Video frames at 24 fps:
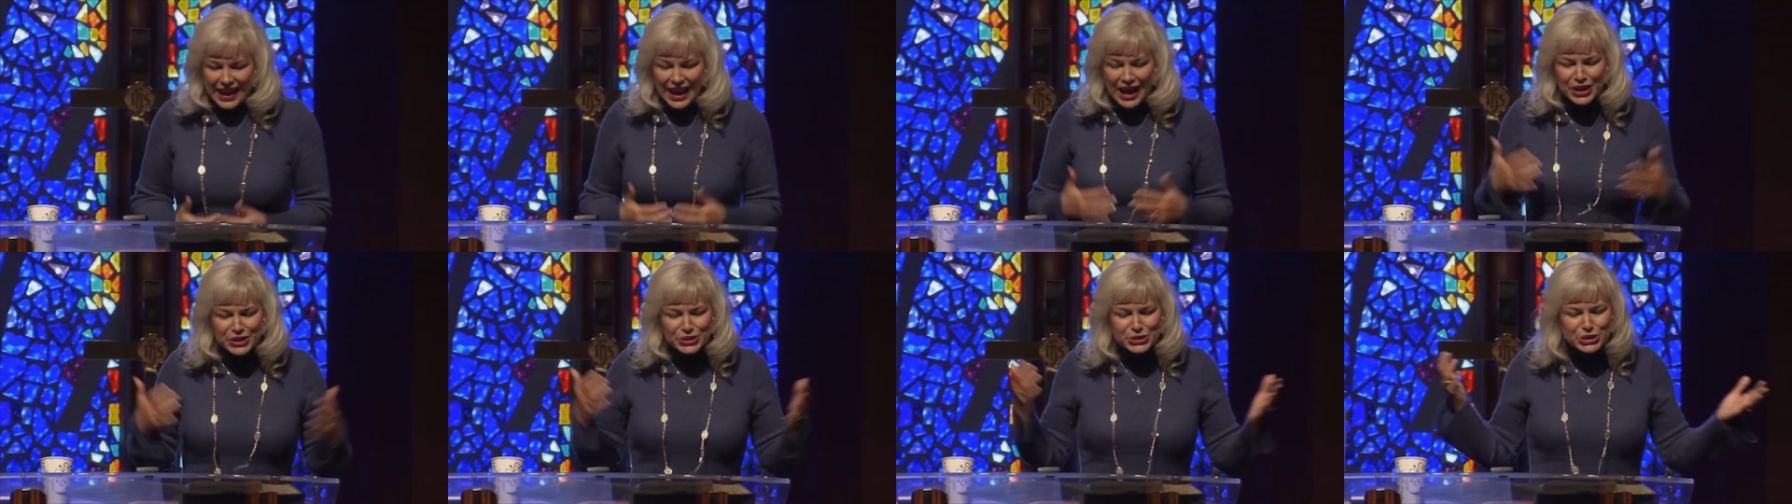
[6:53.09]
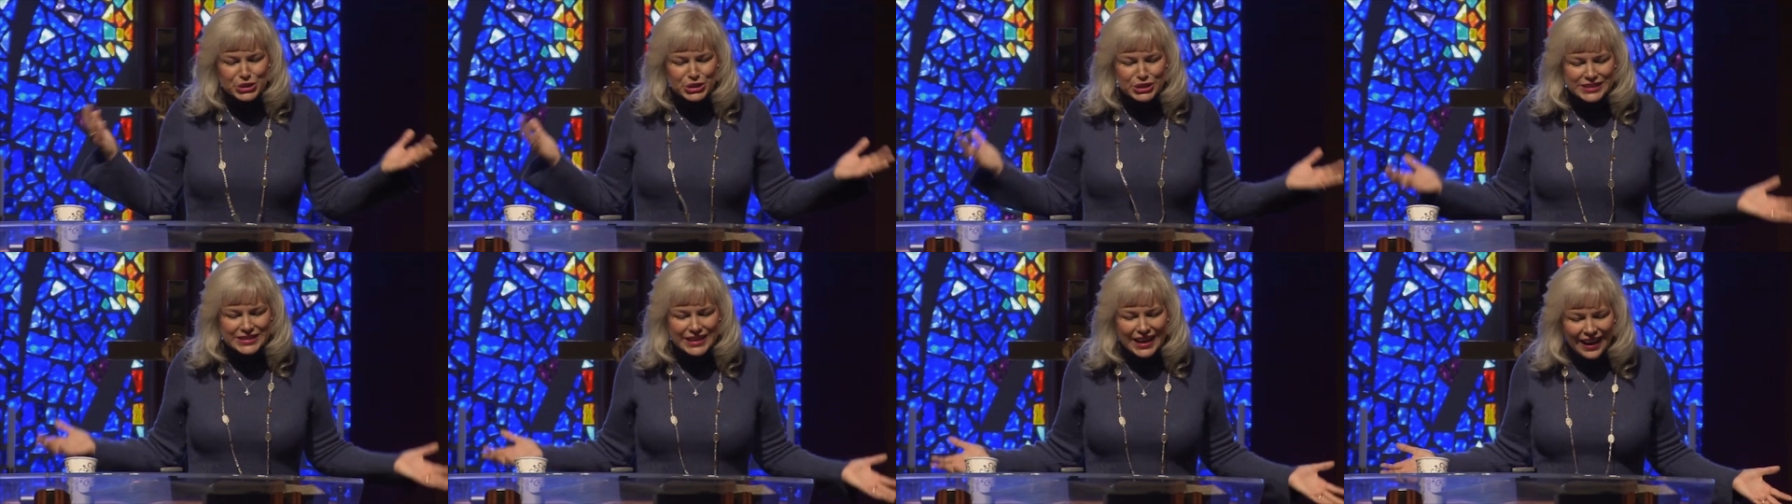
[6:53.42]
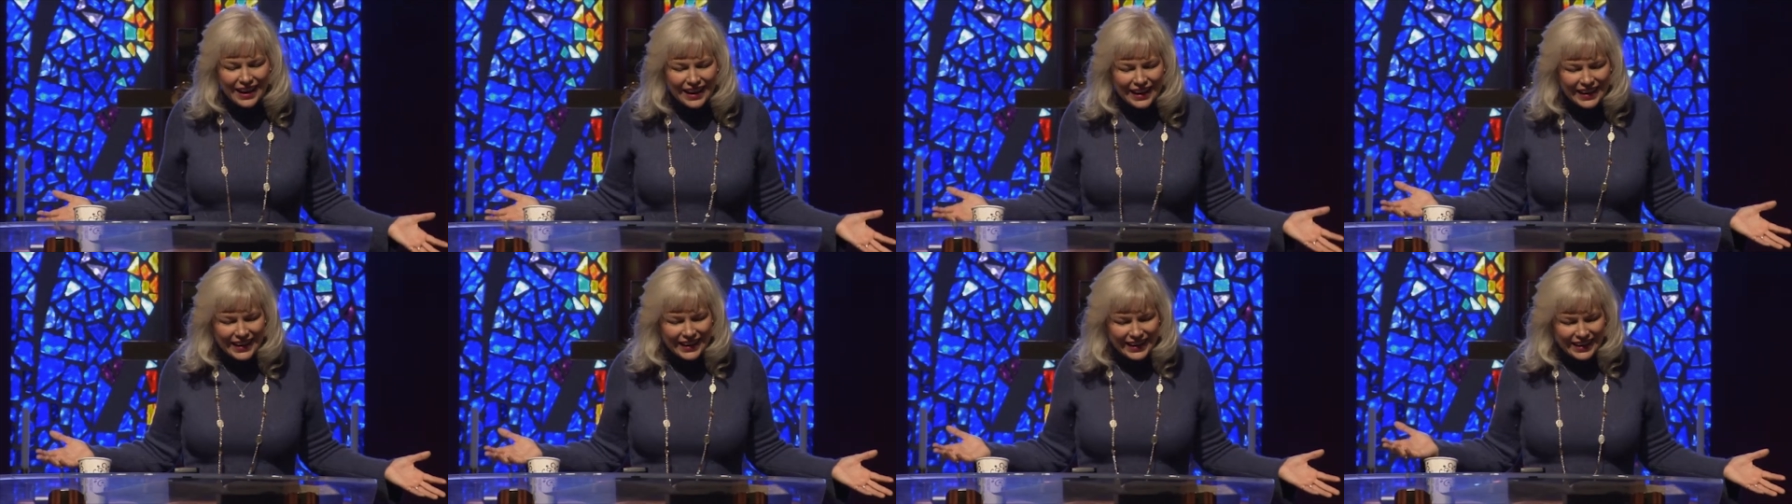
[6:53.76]
El
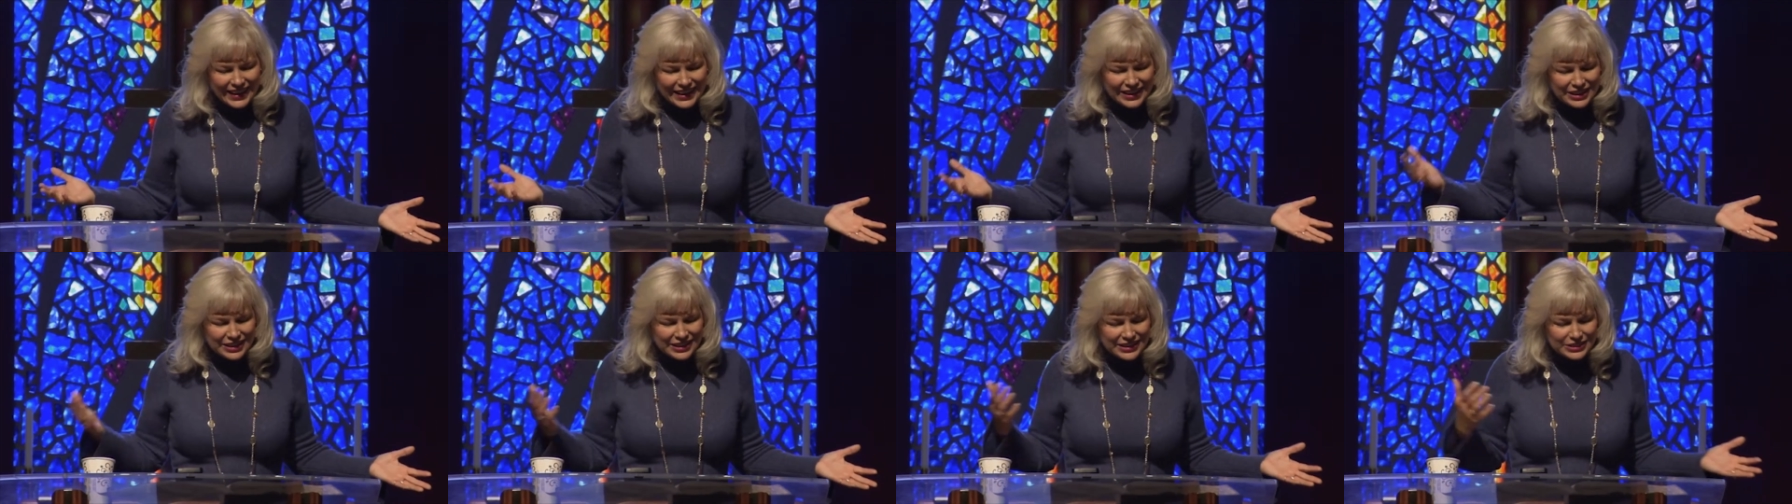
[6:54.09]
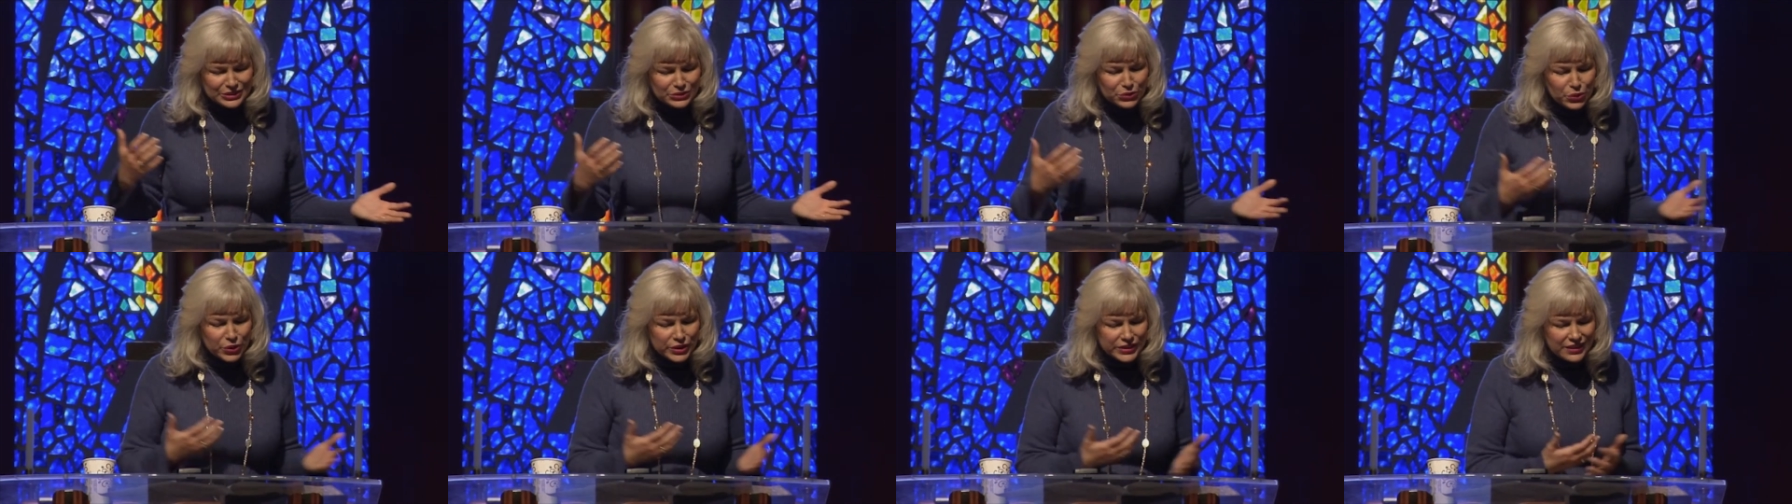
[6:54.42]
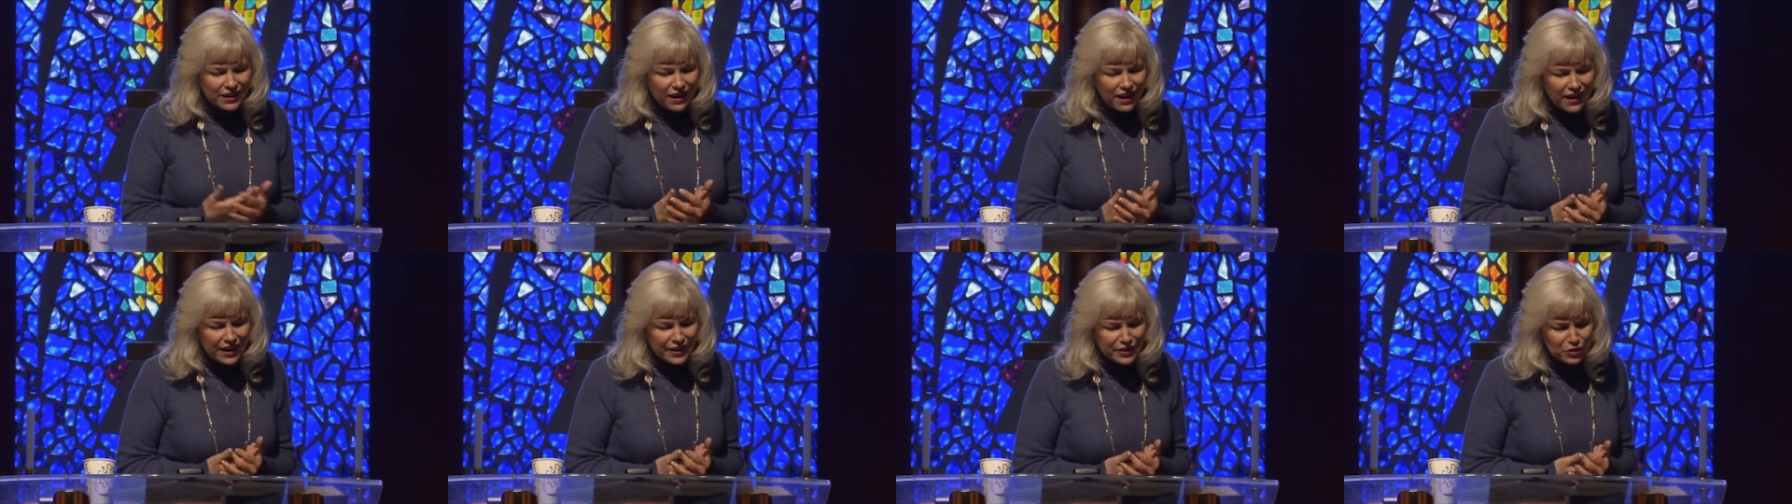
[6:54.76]
Shaddai, Lord
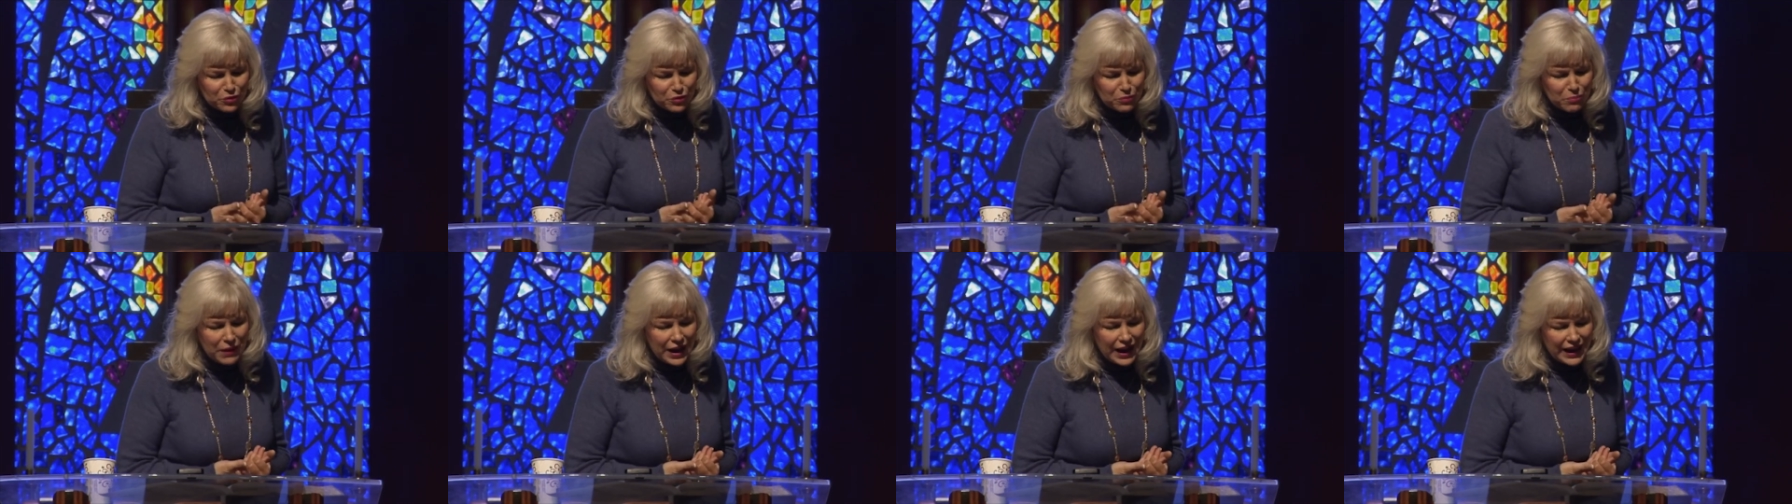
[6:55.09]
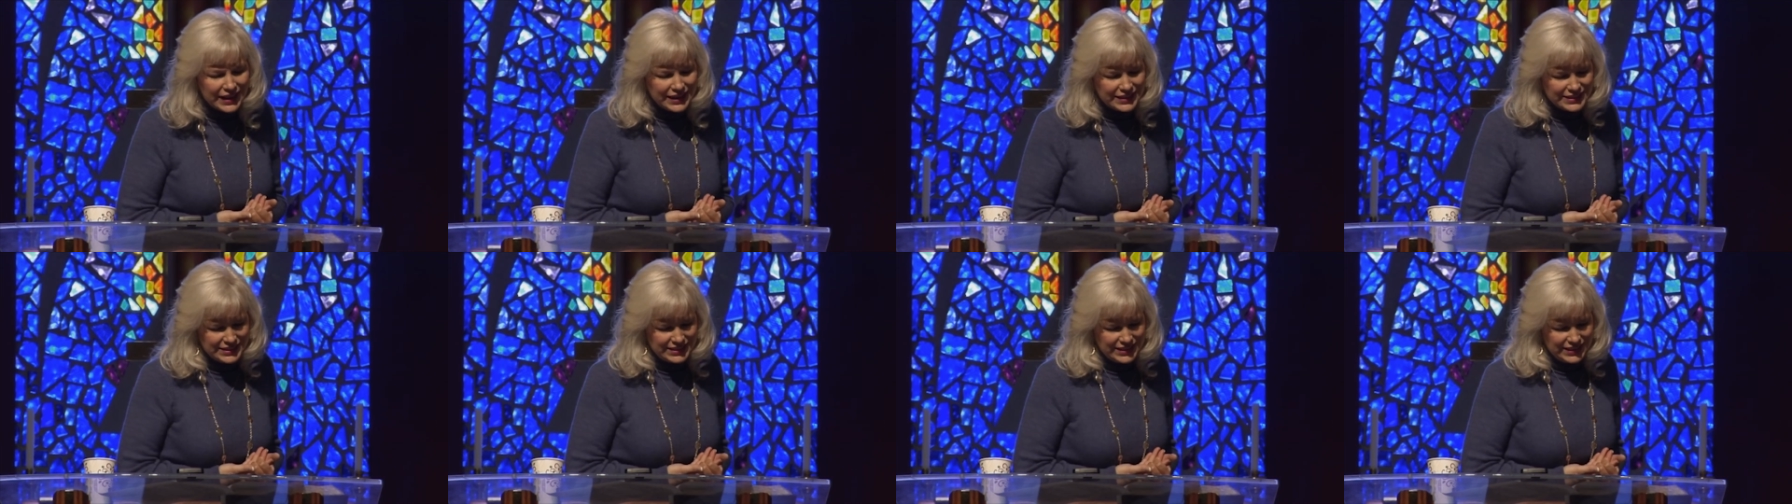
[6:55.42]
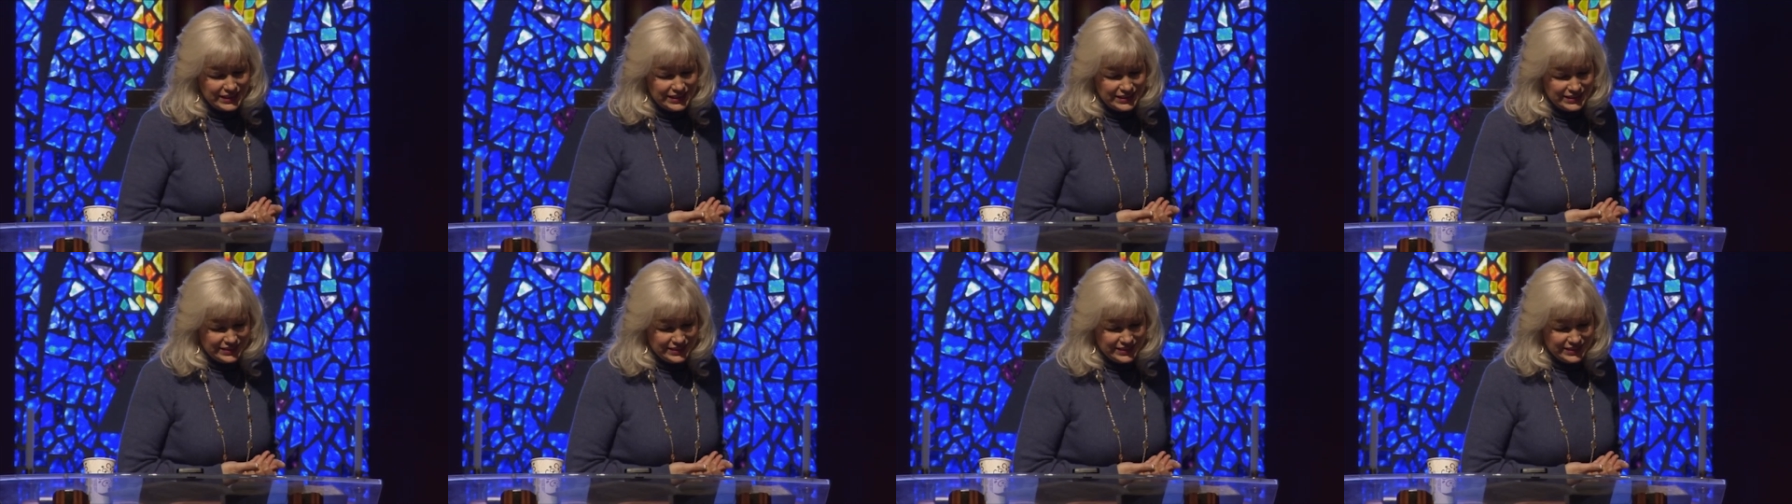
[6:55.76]
God Almighty,